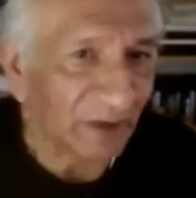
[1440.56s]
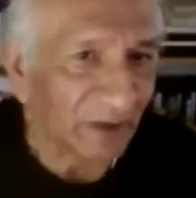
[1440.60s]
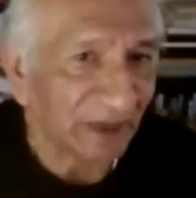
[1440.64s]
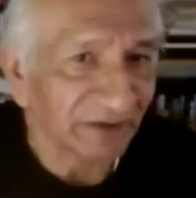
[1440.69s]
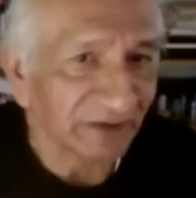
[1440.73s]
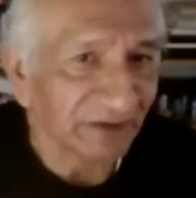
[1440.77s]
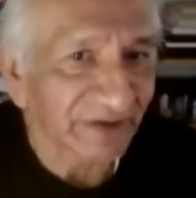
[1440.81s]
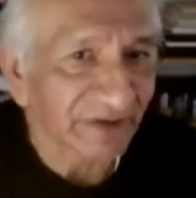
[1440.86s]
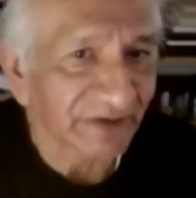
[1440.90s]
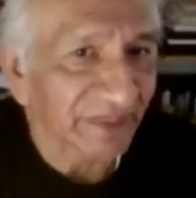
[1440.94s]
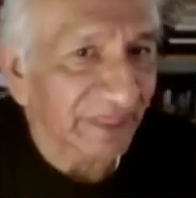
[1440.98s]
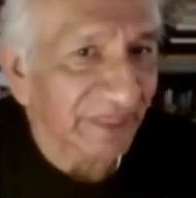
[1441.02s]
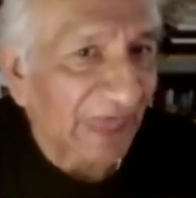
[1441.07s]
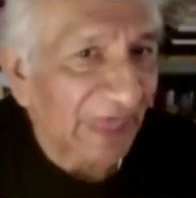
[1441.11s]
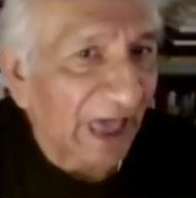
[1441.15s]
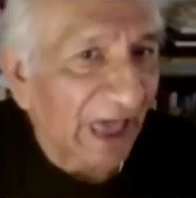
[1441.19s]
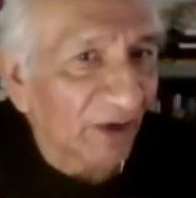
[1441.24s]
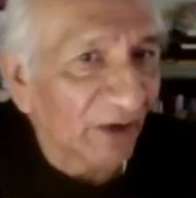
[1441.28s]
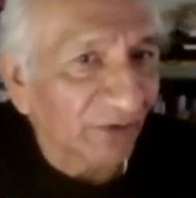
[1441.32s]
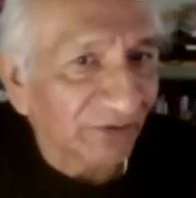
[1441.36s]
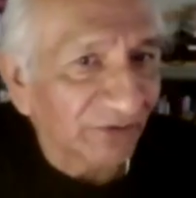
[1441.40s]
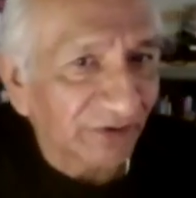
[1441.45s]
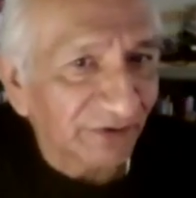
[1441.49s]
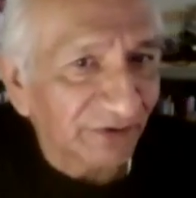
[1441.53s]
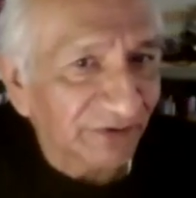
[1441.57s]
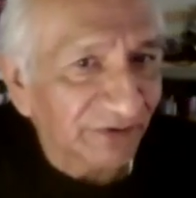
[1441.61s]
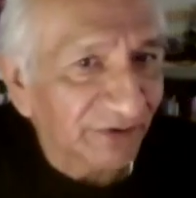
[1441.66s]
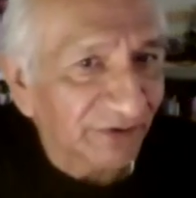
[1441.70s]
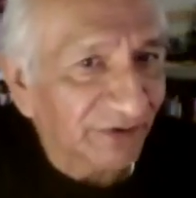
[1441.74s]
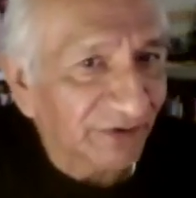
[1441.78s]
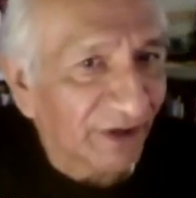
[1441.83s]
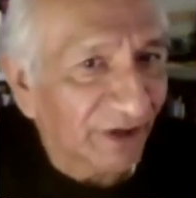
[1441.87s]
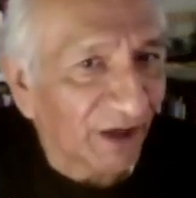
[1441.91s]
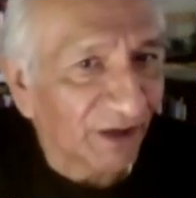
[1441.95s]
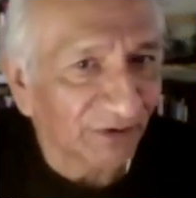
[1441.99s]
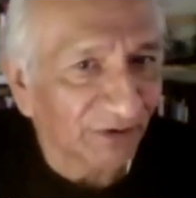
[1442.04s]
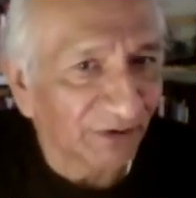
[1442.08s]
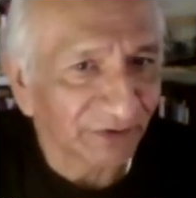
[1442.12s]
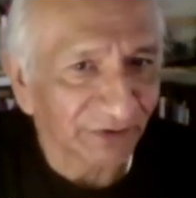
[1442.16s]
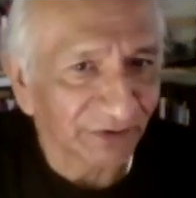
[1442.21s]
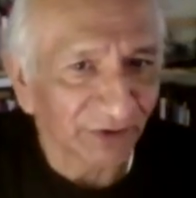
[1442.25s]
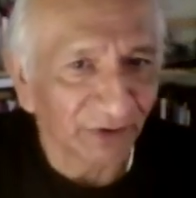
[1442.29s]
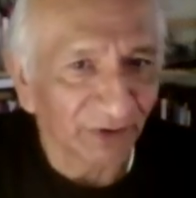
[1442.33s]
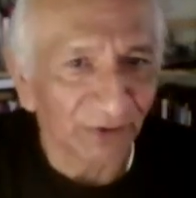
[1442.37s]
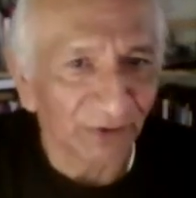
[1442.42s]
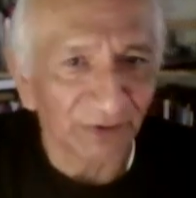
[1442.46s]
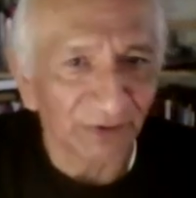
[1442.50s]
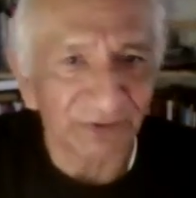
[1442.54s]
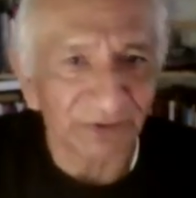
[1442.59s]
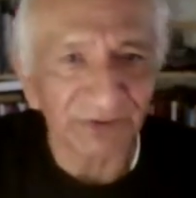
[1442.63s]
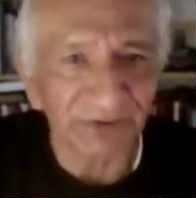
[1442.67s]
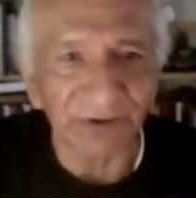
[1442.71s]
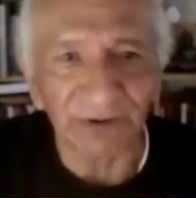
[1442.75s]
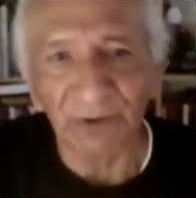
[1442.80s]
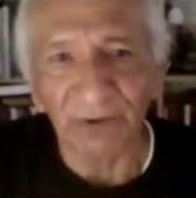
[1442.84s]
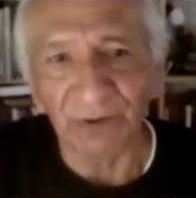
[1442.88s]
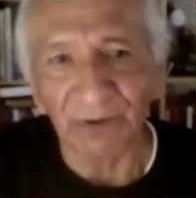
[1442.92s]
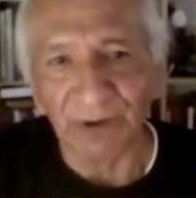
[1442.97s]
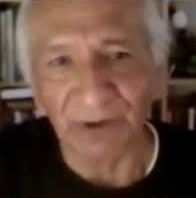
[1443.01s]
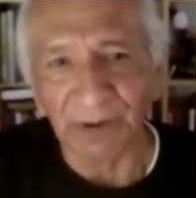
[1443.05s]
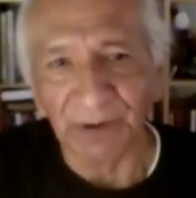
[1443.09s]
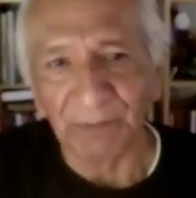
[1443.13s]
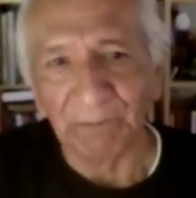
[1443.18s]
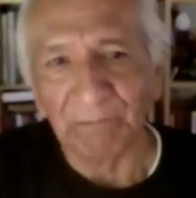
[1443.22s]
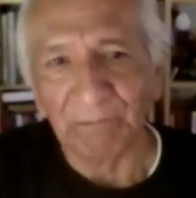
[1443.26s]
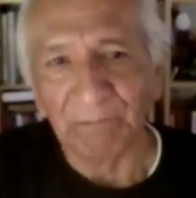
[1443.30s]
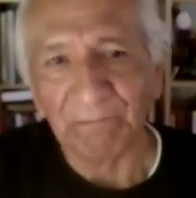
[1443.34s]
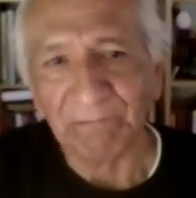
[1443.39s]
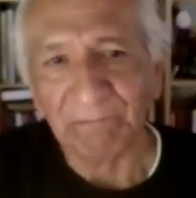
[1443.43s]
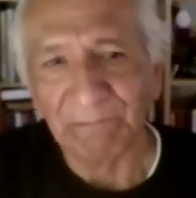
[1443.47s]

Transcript: spends thousands of dollars to go to Sedona.